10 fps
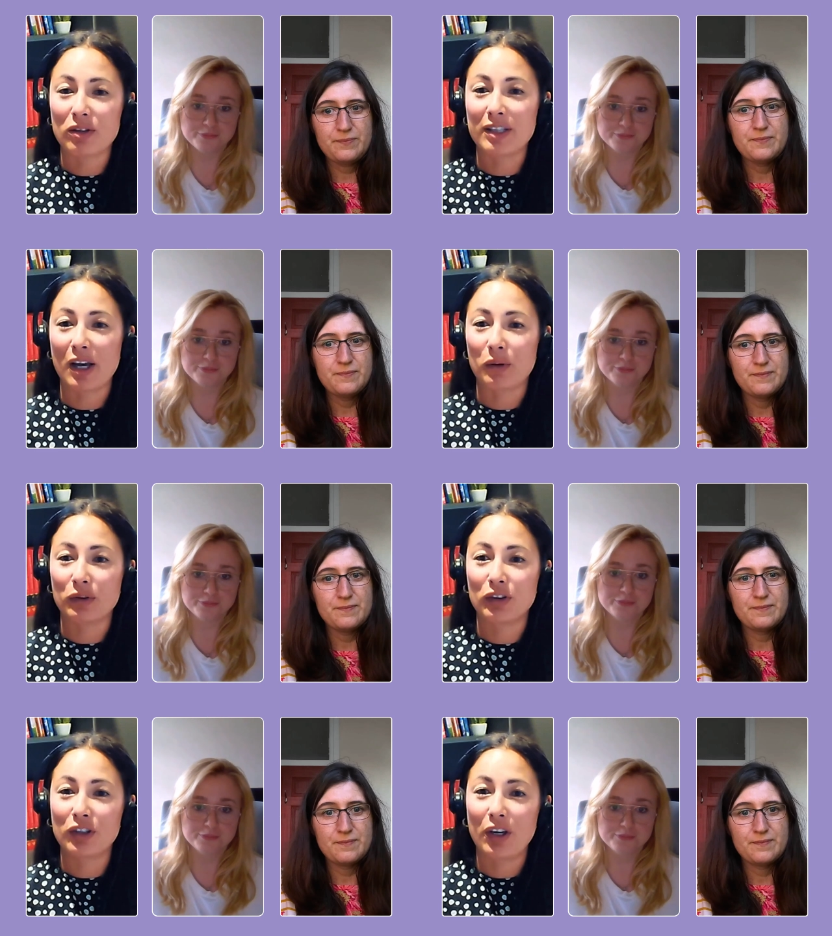Speaker 1: pass that
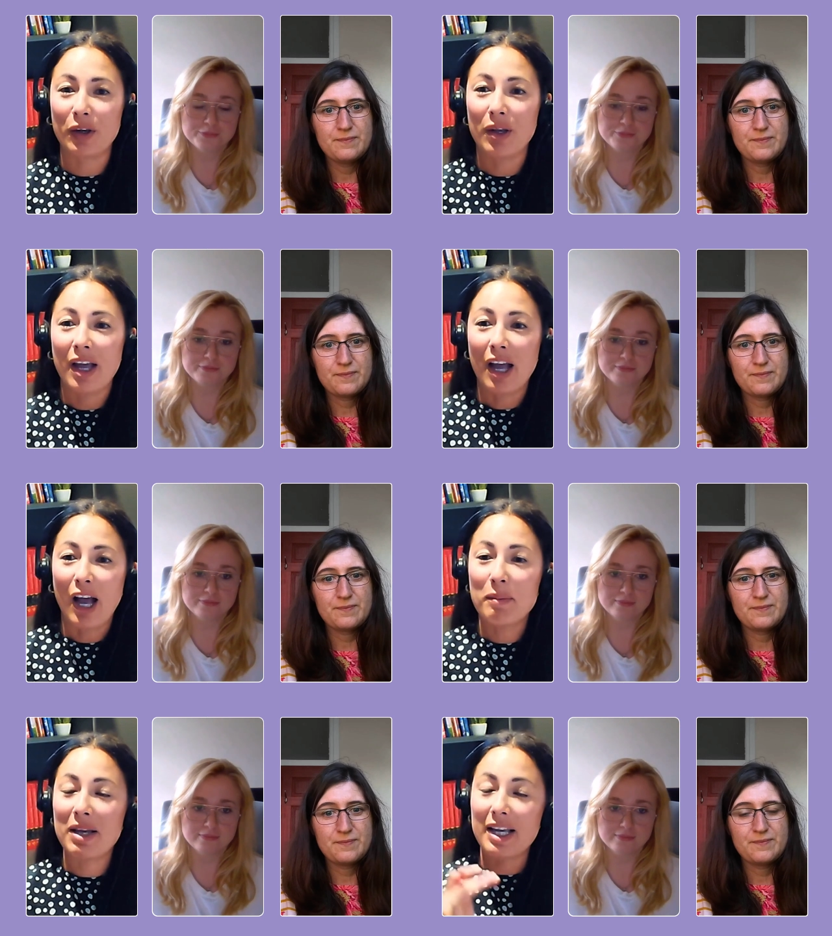on to you.
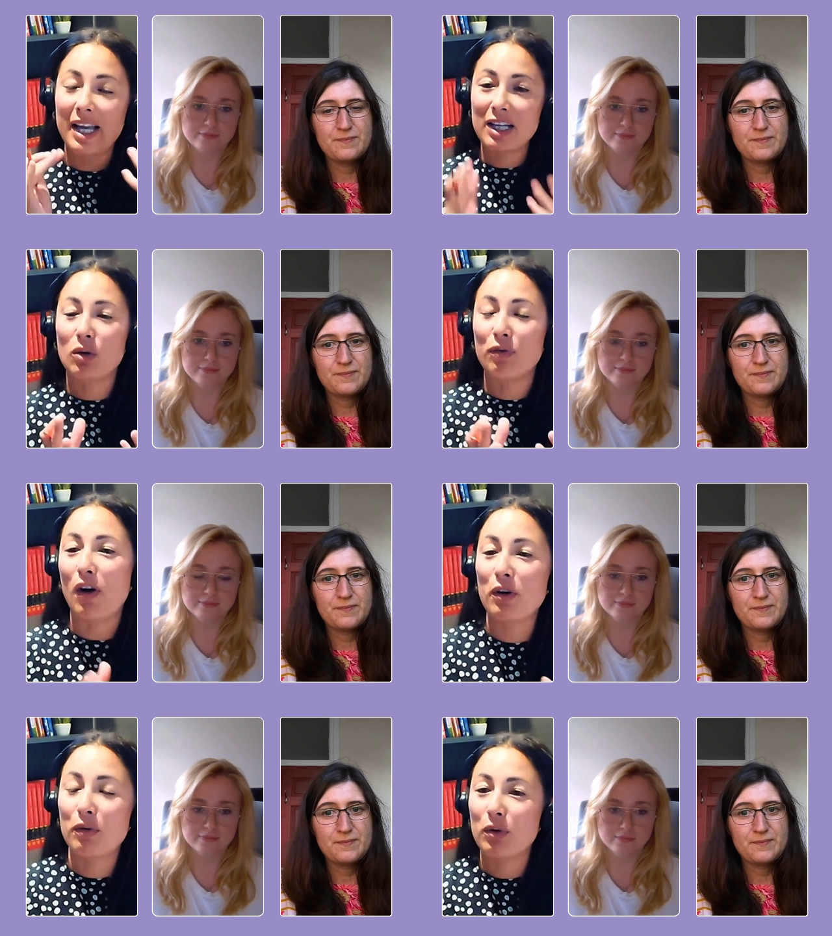Um, any sort of
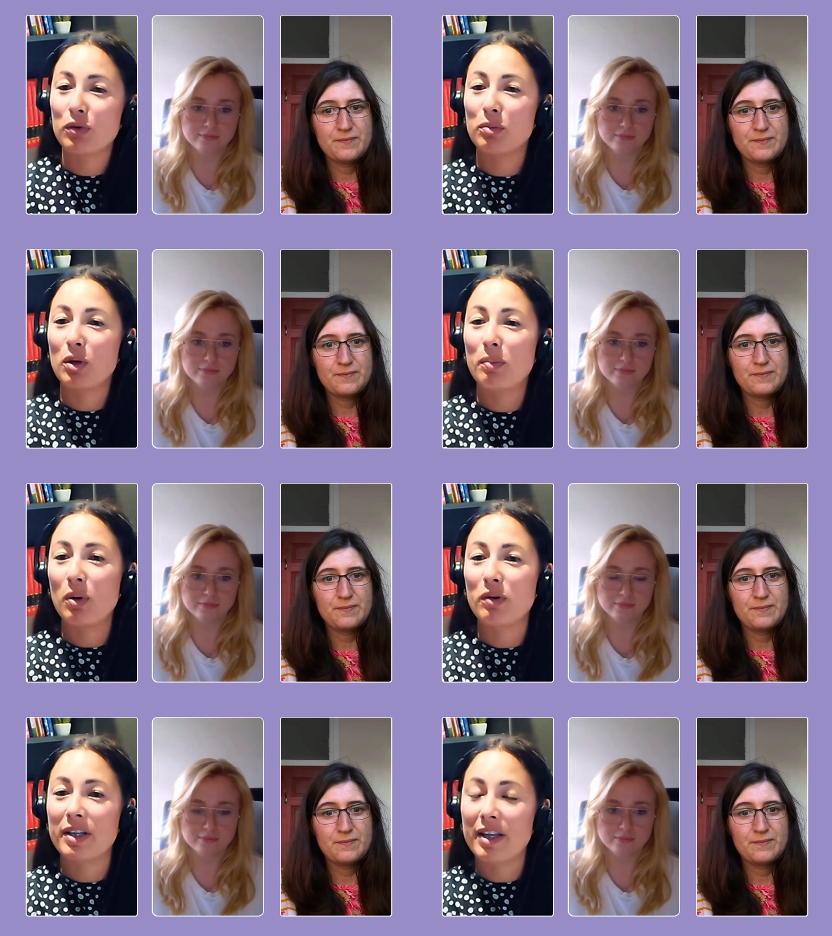final thoughts from you,
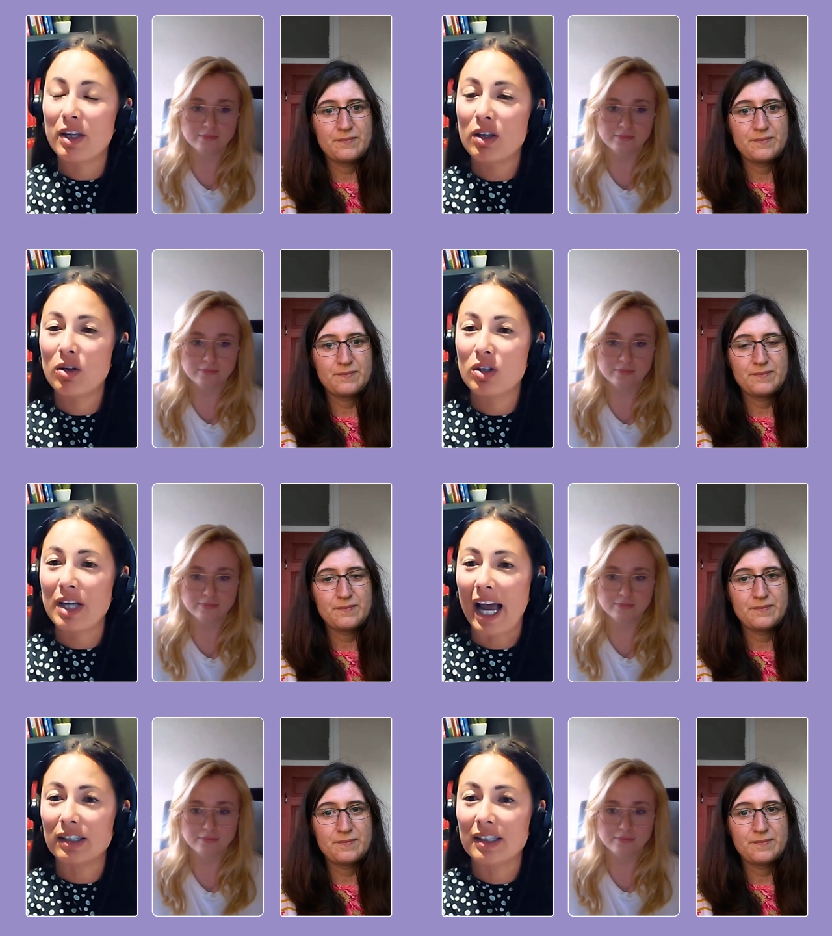Paula? Is there anything you
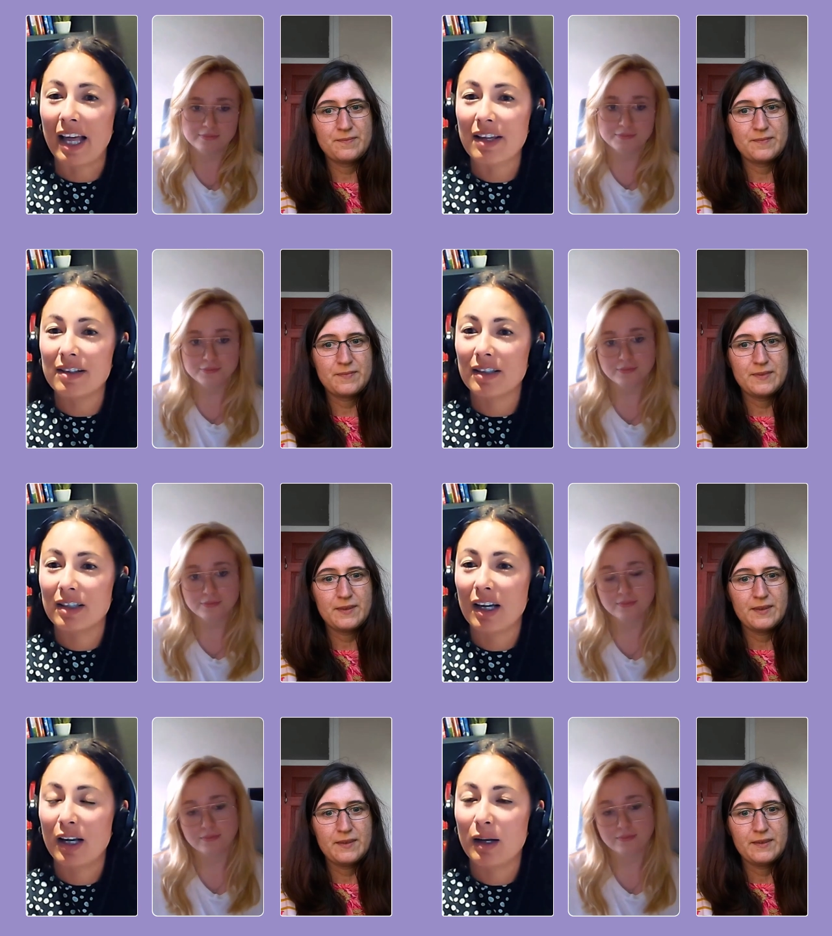could add to that,
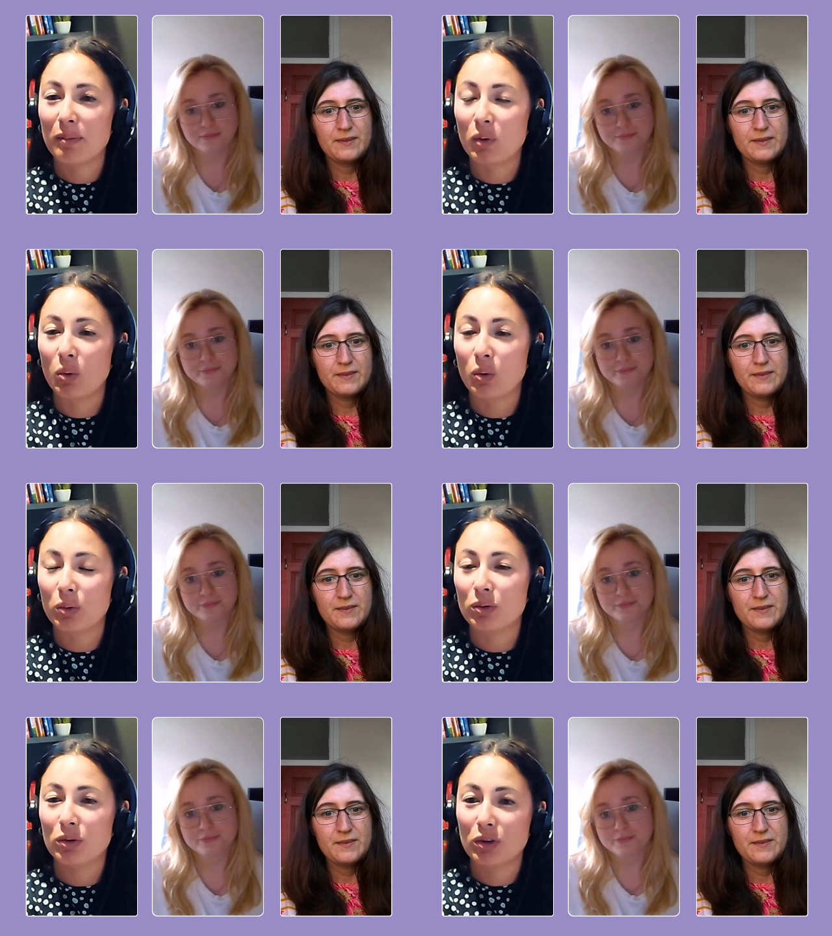um,
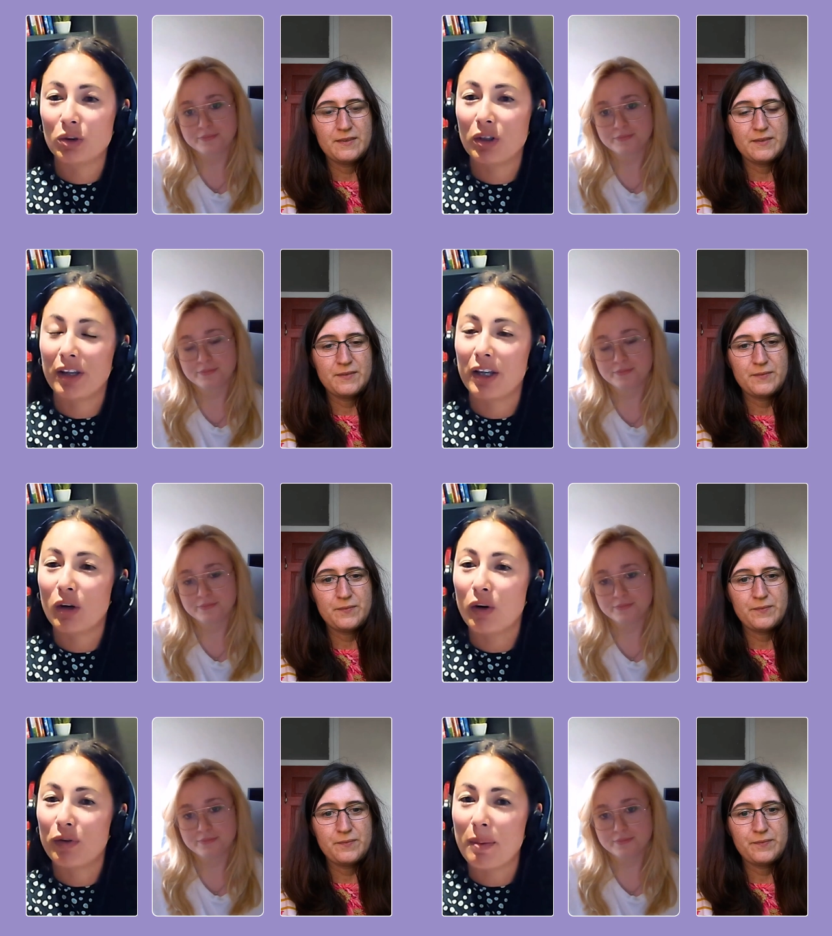or you can
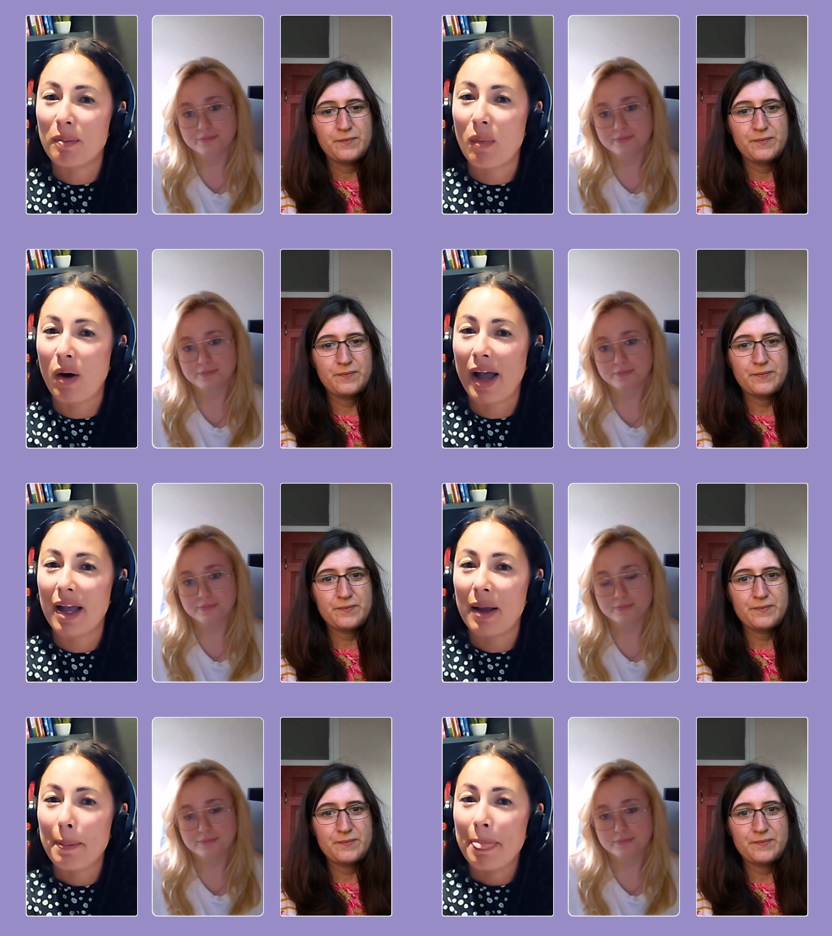think of that
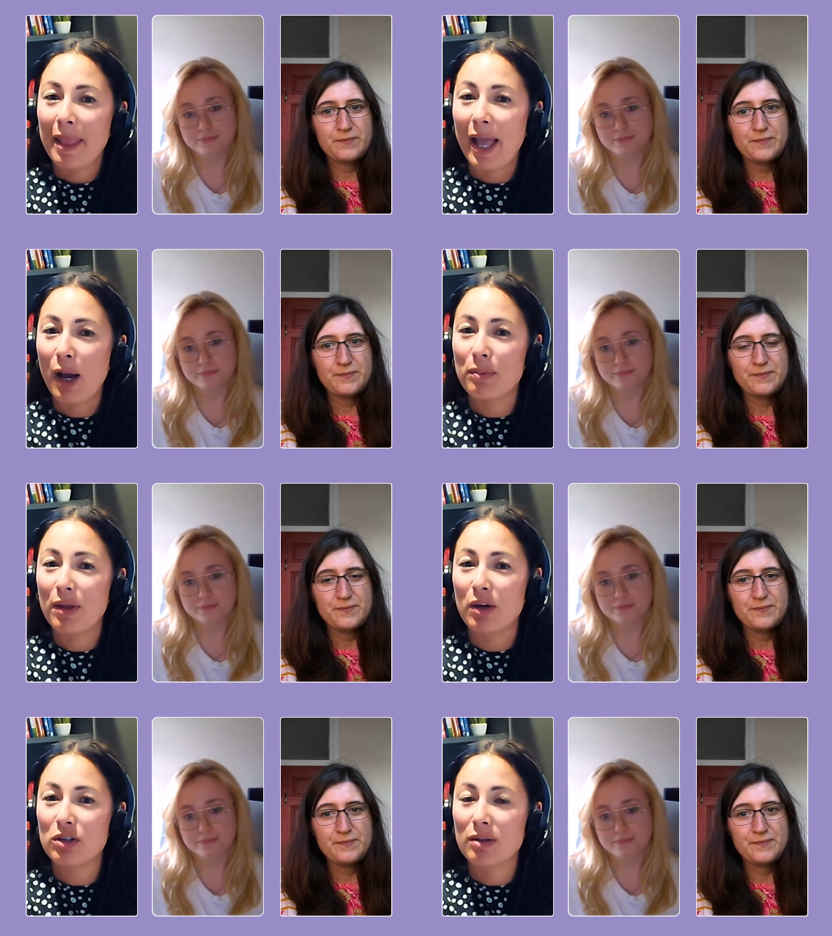might help
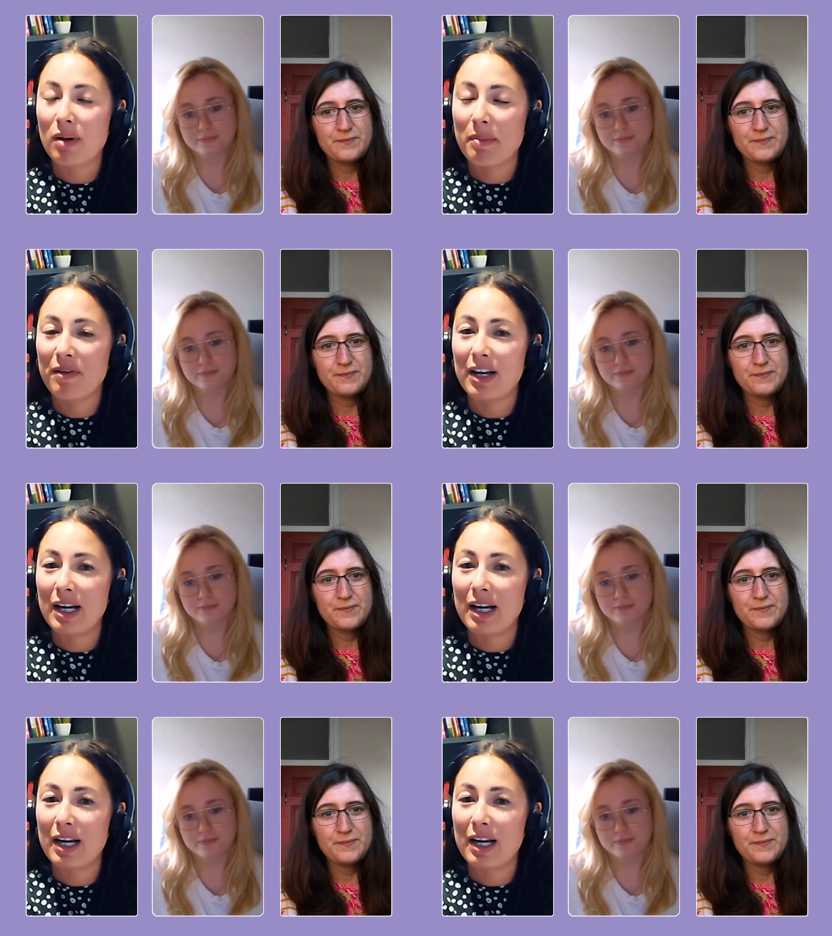those that might be